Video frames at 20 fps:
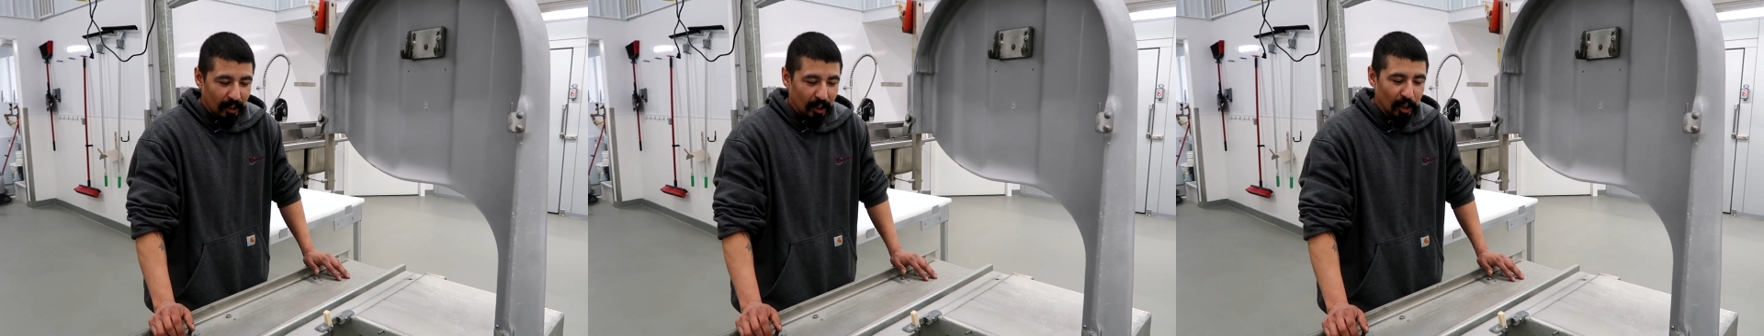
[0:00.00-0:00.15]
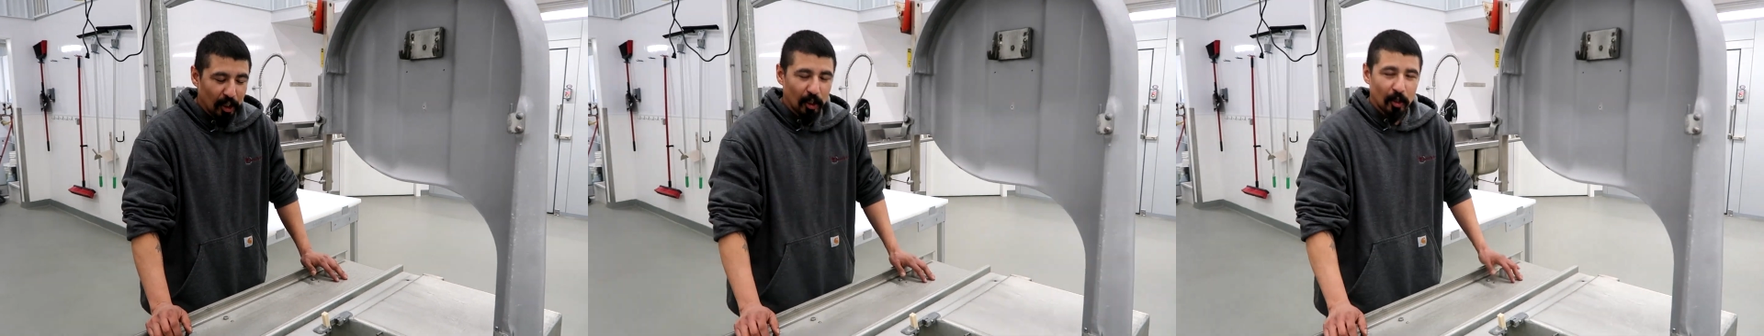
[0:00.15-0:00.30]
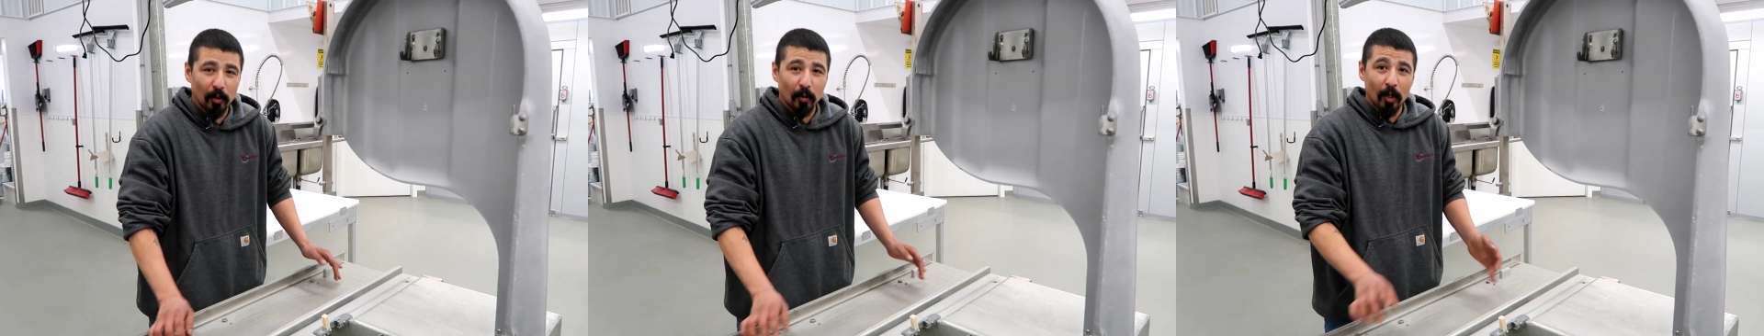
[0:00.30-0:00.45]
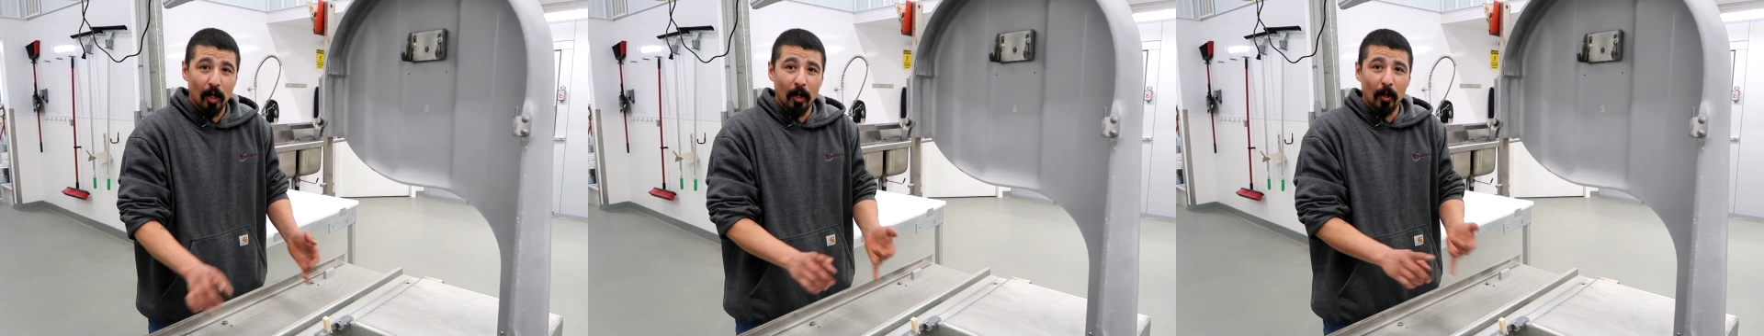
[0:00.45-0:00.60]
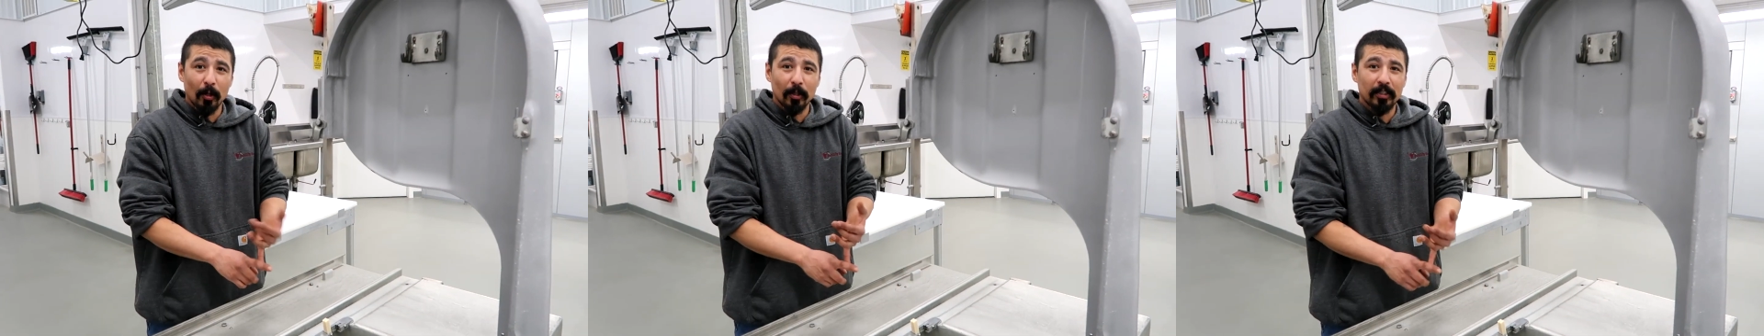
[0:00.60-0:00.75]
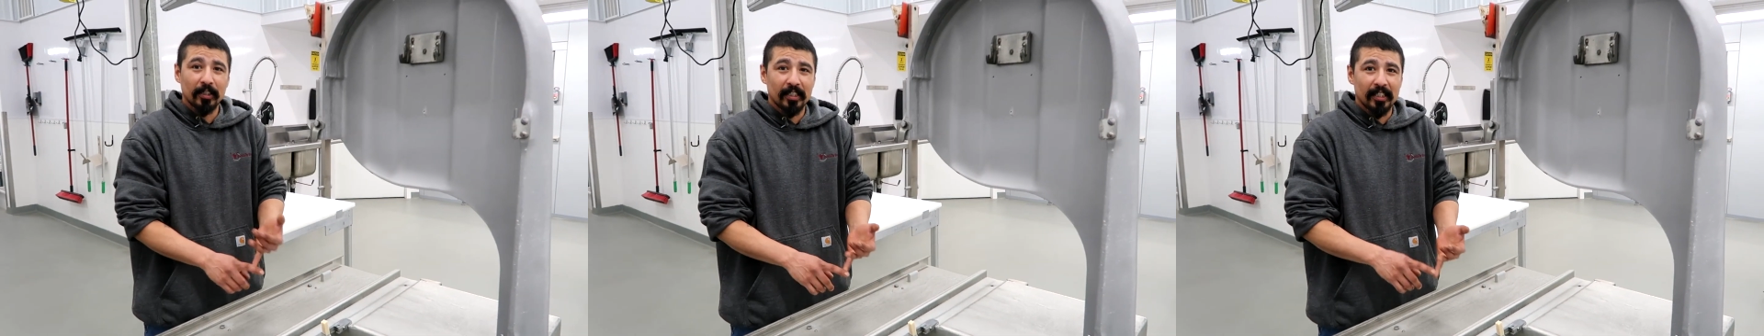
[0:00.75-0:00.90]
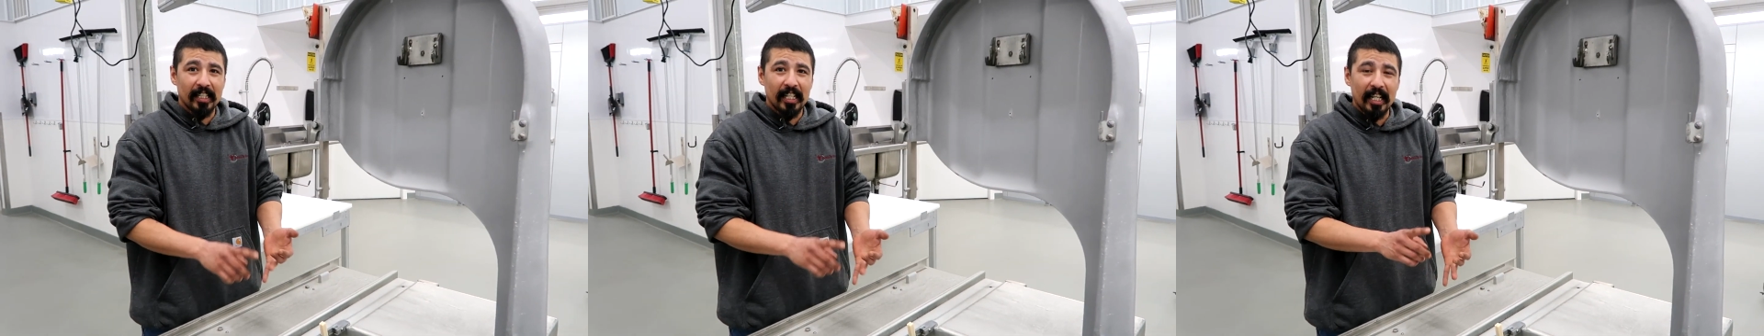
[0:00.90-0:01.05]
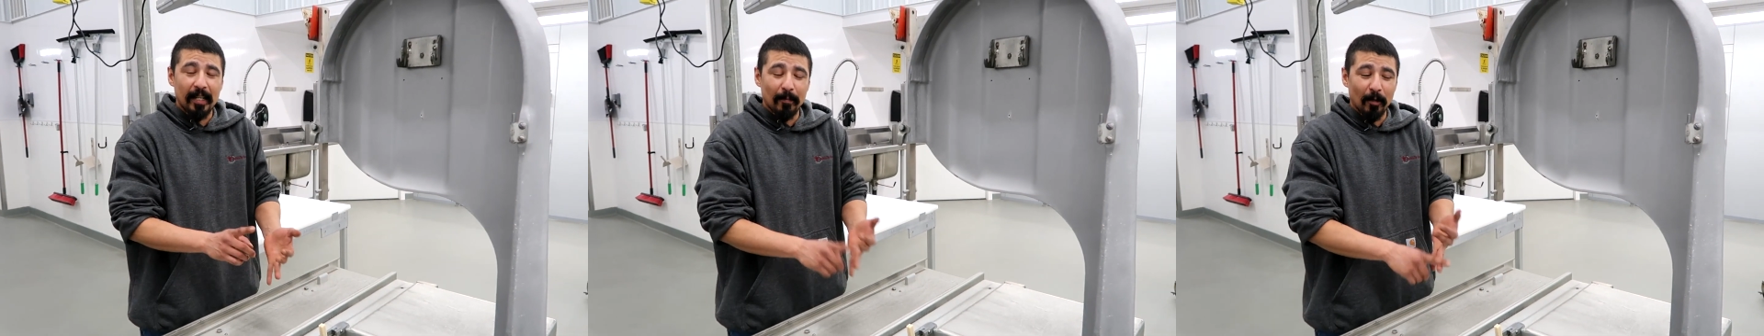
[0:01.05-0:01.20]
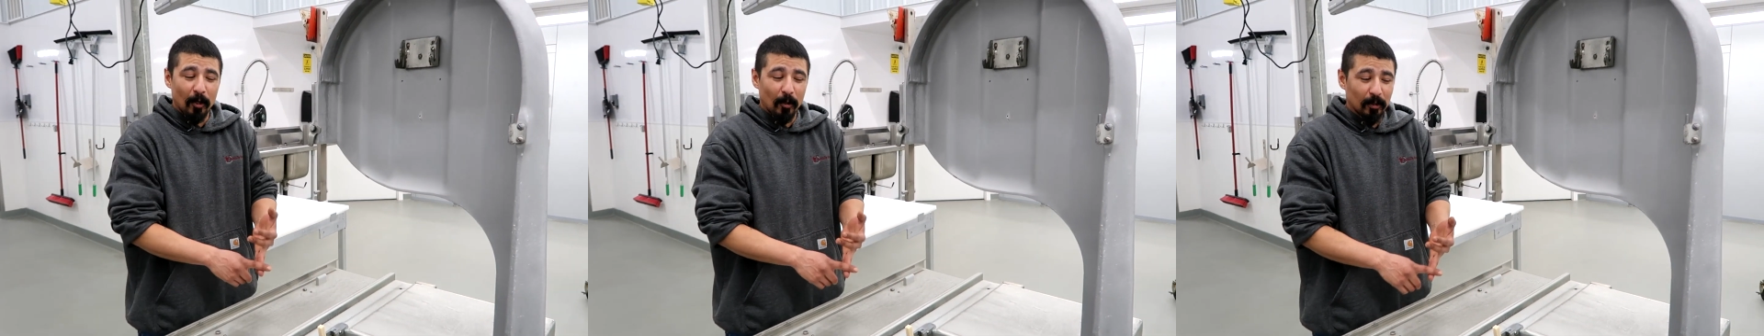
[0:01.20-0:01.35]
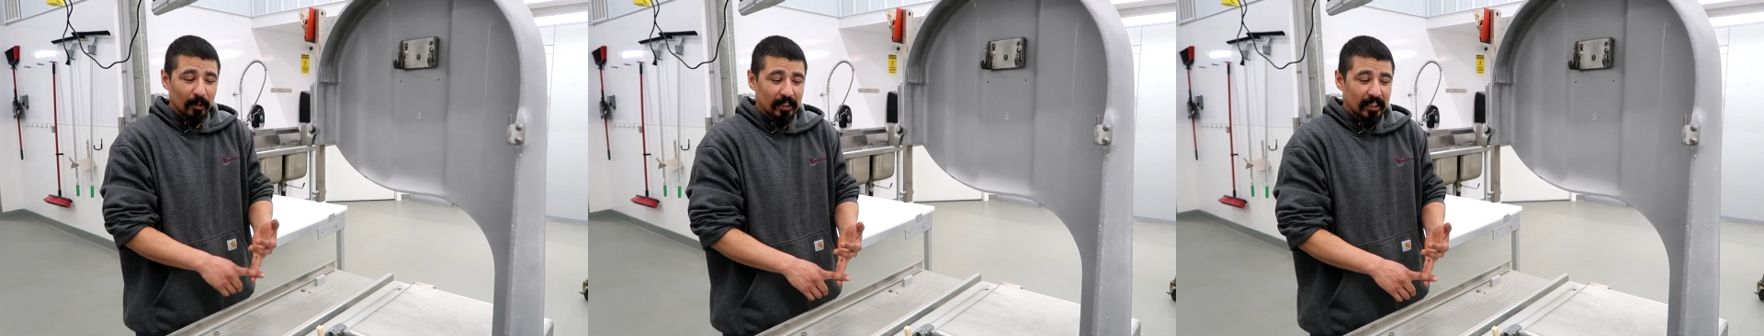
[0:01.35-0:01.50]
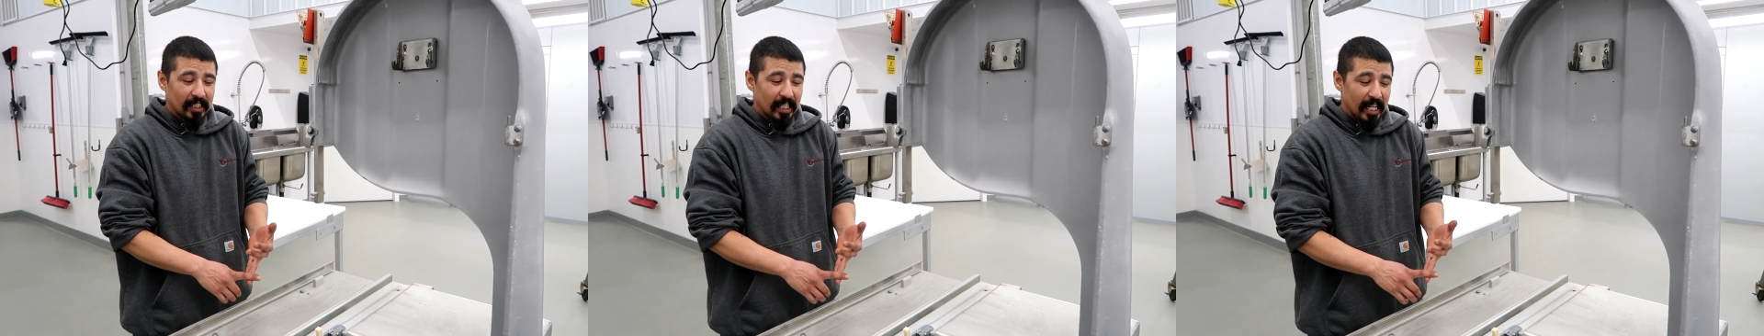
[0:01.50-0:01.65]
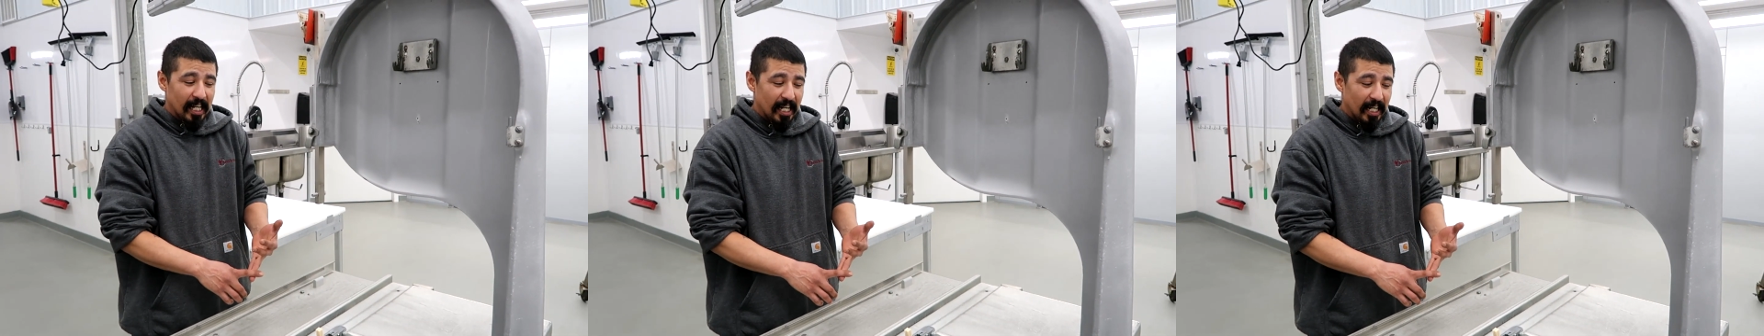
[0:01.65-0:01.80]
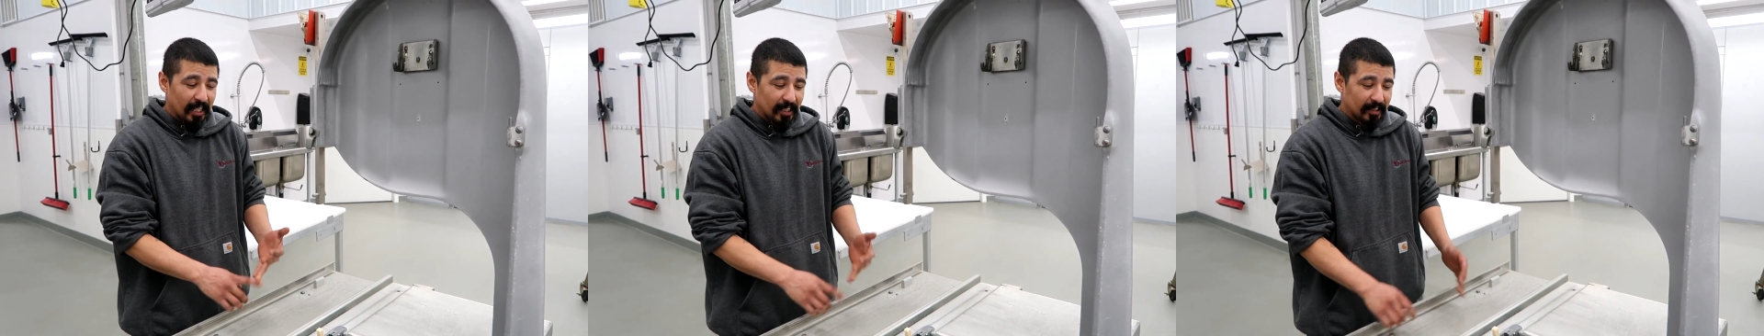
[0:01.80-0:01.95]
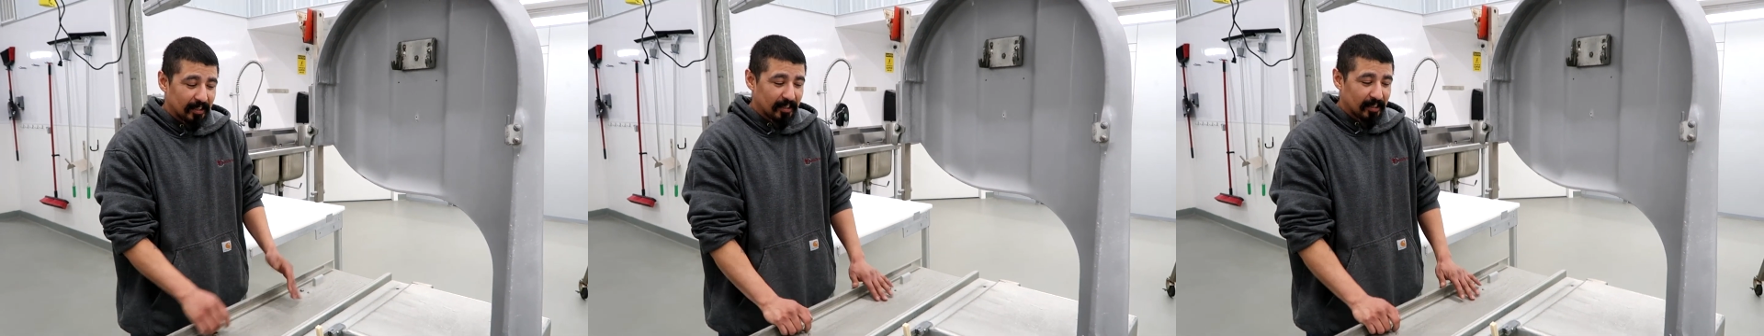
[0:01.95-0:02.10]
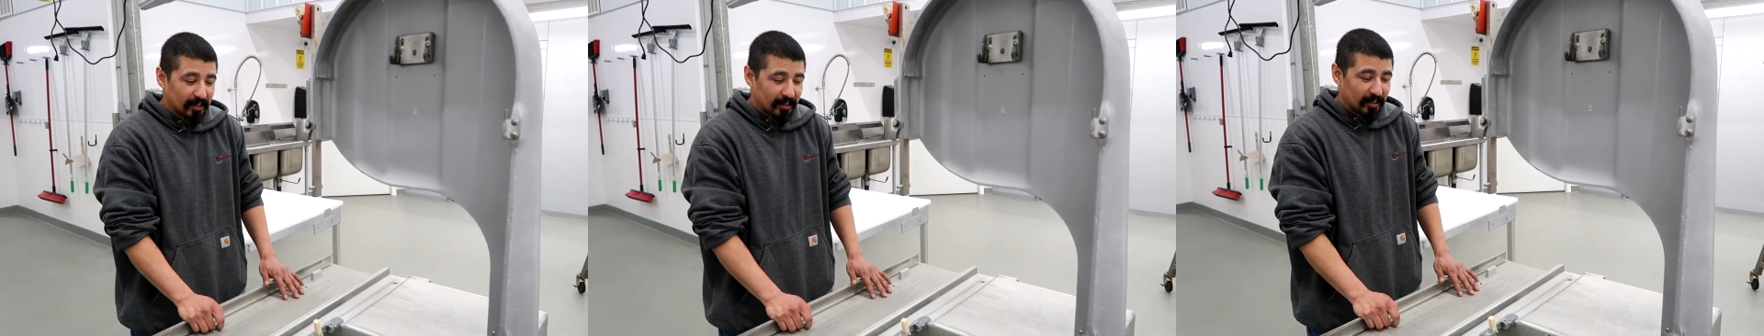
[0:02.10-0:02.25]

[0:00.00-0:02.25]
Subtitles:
your roast T-bone steaks